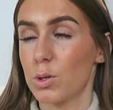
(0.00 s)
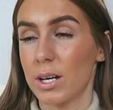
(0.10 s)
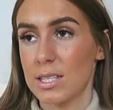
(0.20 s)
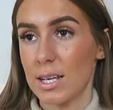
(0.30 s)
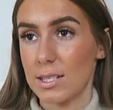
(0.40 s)
or
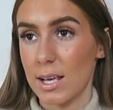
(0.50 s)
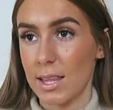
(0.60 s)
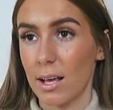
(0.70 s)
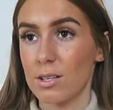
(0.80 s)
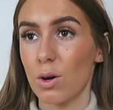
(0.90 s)
26 I
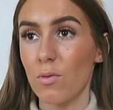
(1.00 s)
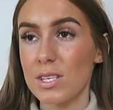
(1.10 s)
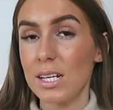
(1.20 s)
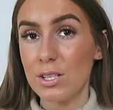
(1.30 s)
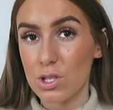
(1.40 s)
think, so
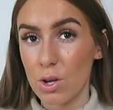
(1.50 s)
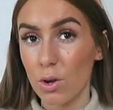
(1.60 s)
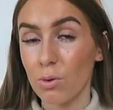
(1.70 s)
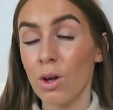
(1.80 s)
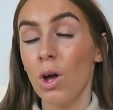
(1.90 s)
obviously
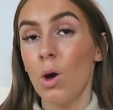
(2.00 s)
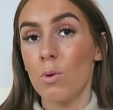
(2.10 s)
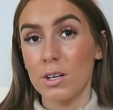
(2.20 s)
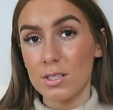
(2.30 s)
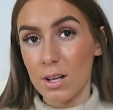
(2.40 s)
soon
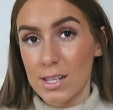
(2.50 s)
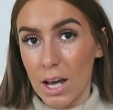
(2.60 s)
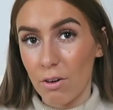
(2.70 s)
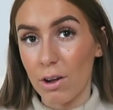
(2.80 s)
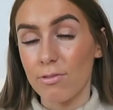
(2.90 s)
we're gonna start to
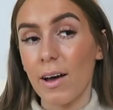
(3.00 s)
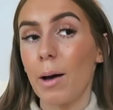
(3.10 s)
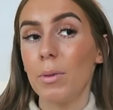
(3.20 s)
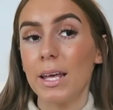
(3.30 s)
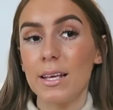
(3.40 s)
get our own
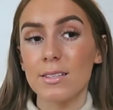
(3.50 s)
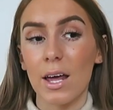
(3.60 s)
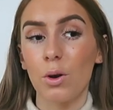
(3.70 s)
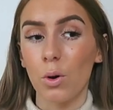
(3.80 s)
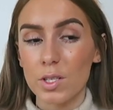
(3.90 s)
families
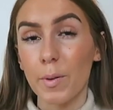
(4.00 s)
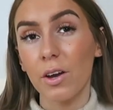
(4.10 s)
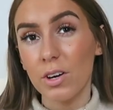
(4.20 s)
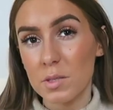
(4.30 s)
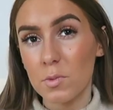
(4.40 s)
and not
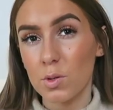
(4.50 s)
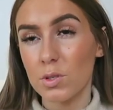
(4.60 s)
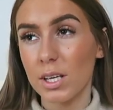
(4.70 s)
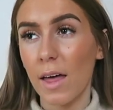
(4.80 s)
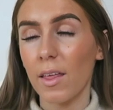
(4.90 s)
spend Christmas
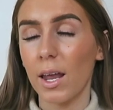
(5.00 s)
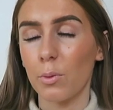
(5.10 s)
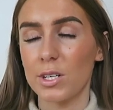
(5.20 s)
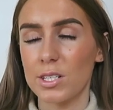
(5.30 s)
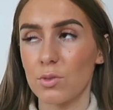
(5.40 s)
all together,
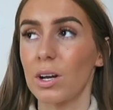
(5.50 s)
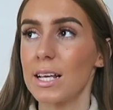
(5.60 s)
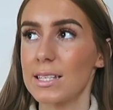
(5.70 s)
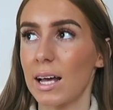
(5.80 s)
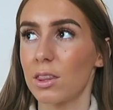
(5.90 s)
like, which is a
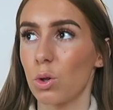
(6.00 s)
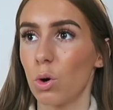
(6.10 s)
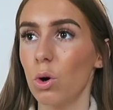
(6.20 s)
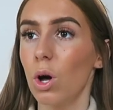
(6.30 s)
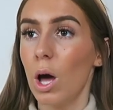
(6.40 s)
really sad
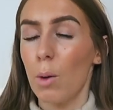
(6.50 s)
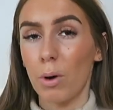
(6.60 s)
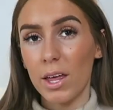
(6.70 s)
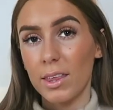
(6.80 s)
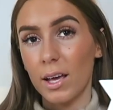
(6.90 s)
thought.
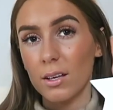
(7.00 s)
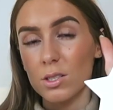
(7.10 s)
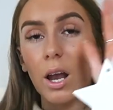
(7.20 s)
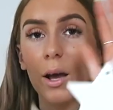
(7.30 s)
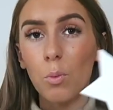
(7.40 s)
But I think,
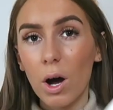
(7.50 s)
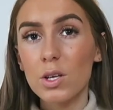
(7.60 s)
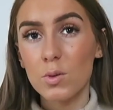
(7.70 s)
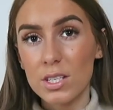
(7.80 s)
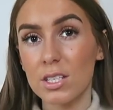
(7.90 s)
so like
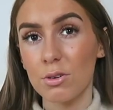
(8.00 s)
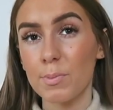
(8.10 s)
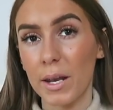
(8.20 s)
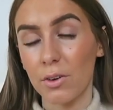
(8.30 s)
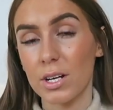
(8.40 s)
whilst we're still
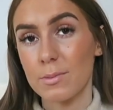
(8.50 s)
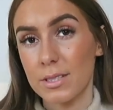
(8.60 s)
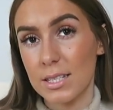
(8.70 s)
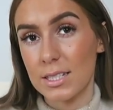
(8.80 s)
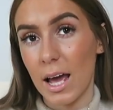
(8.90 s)
spending
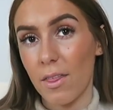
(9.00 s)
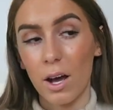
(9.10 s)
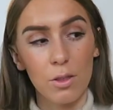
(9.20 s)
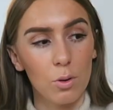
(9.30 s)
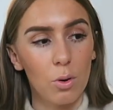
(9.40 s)
Christmases together,
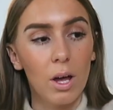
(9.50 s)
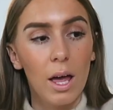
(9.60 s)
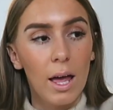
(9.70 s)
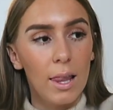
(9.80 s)
I thought